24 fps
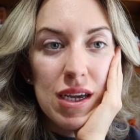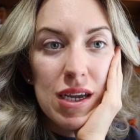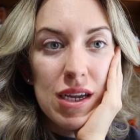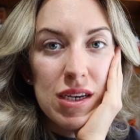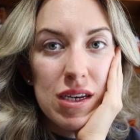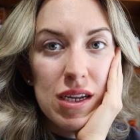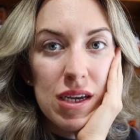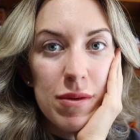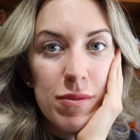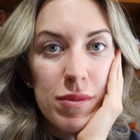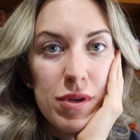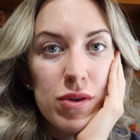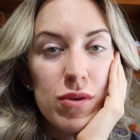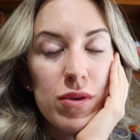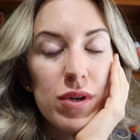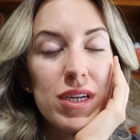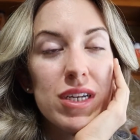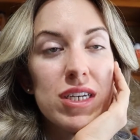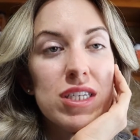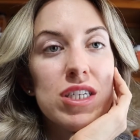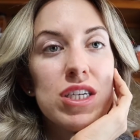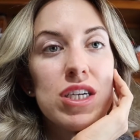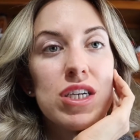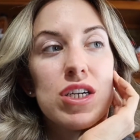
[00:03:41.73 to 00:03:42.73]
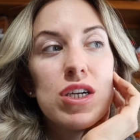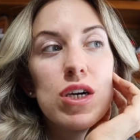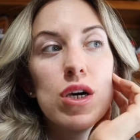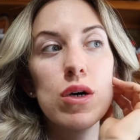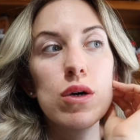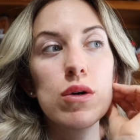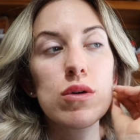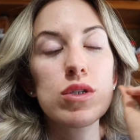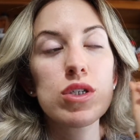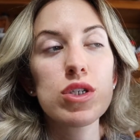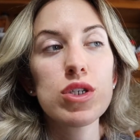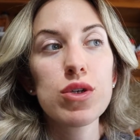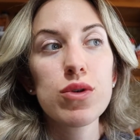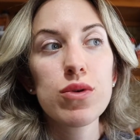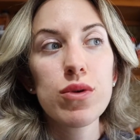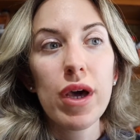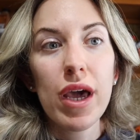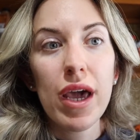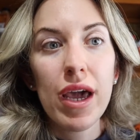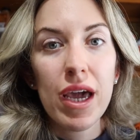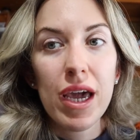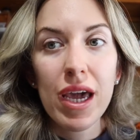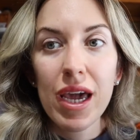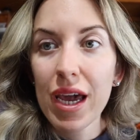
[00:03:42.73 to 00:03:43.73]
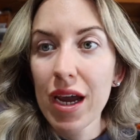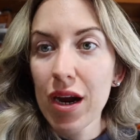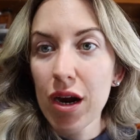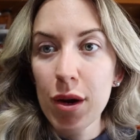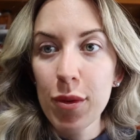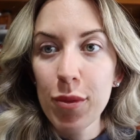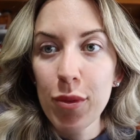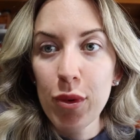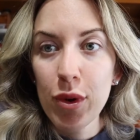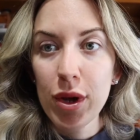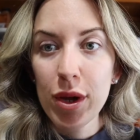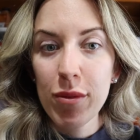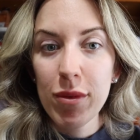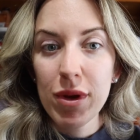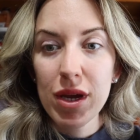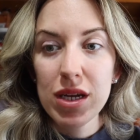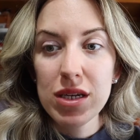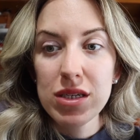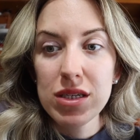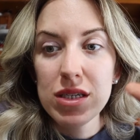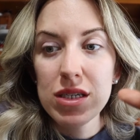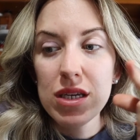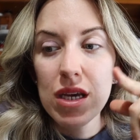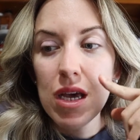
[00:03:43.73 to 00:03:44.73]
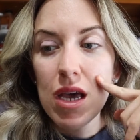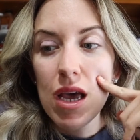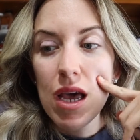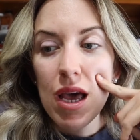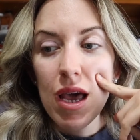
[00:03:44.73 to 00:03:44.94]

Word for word: and I'm going to go to a hair appointment